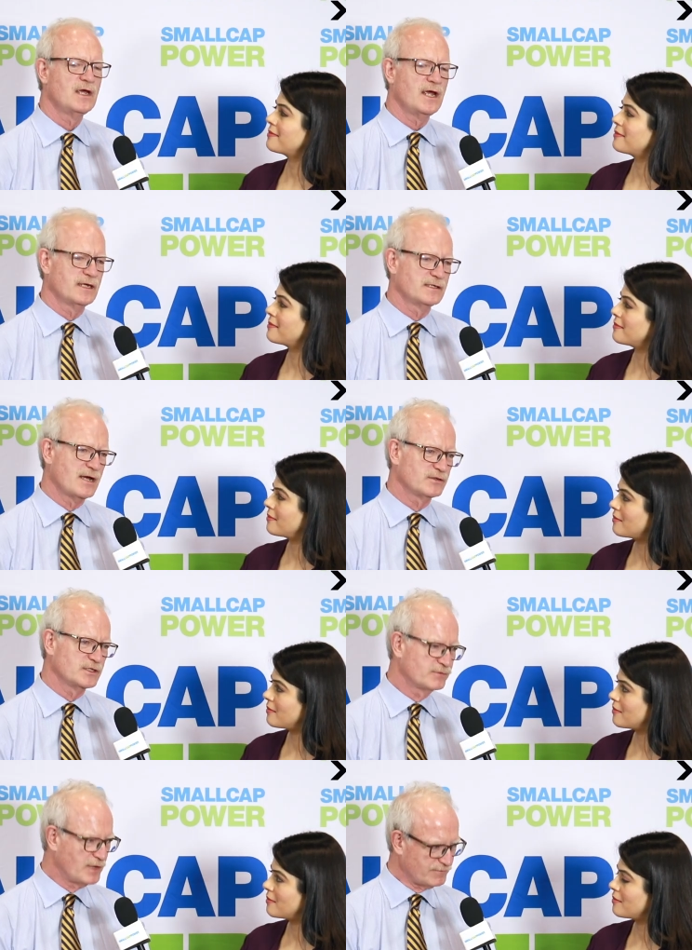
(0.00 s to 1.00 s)
Speaker 1: and now that you've
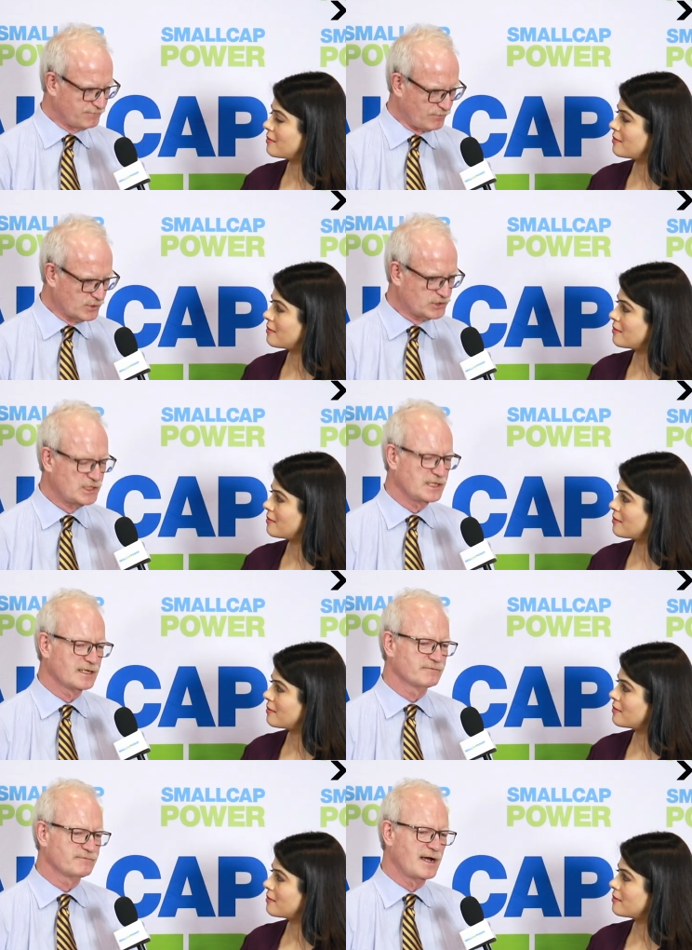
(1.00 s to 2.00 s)
got four G and
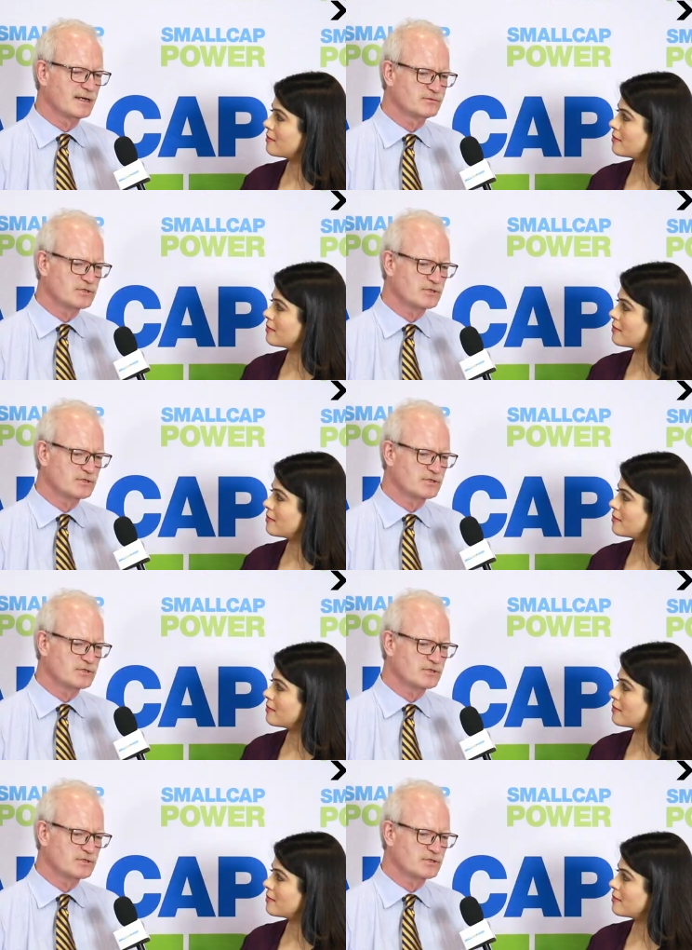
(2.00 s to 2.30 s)
five